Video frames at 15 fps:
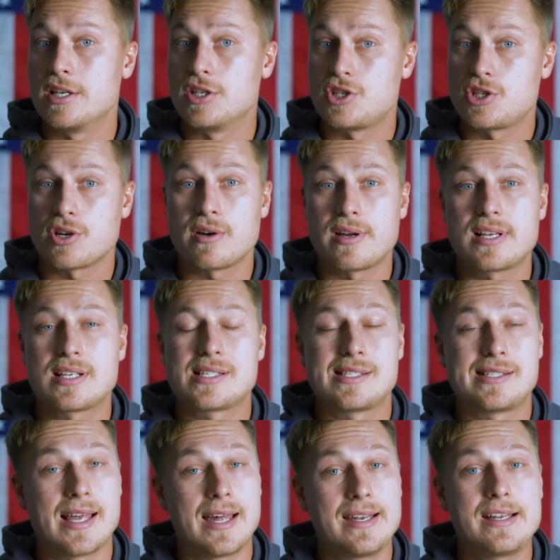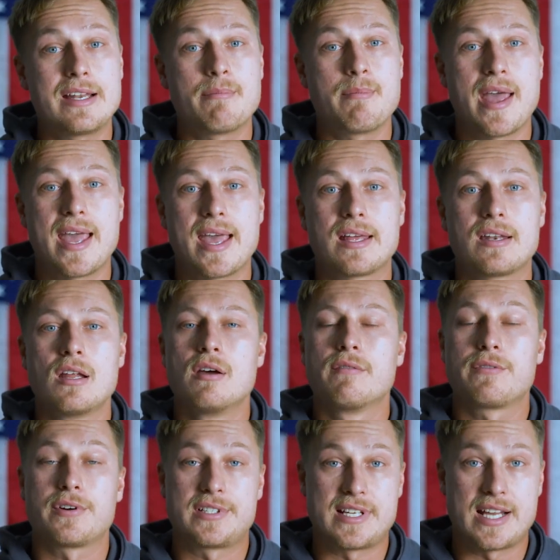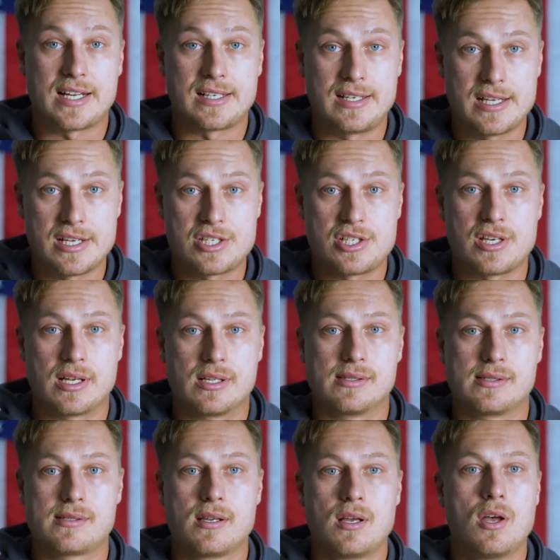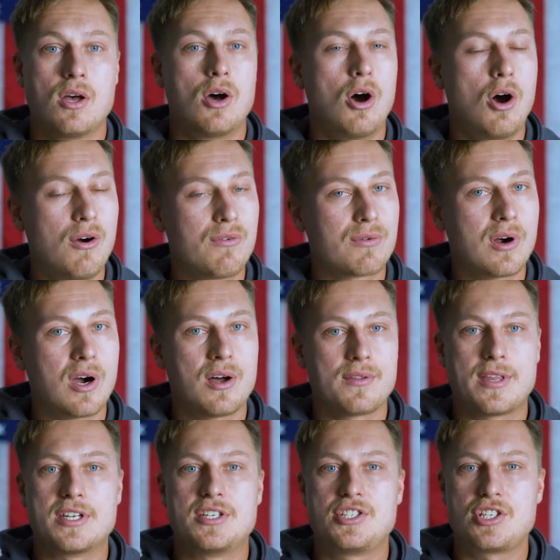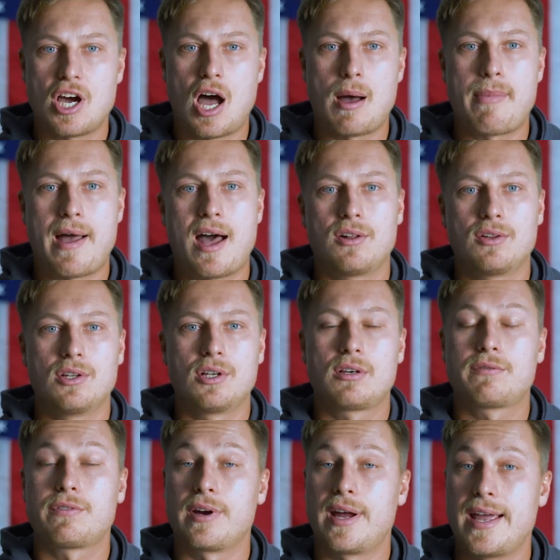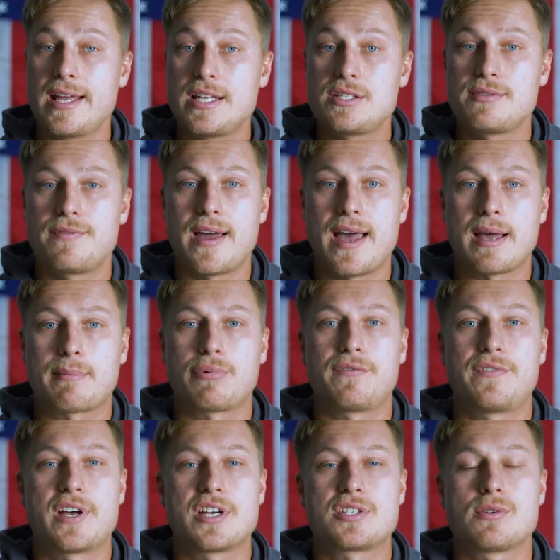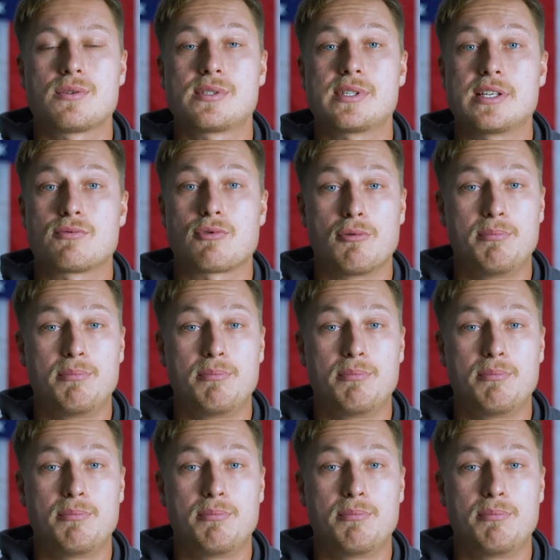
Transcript: ensuring steady demand for technicians. Overall, the job outlook for HVAC professionals is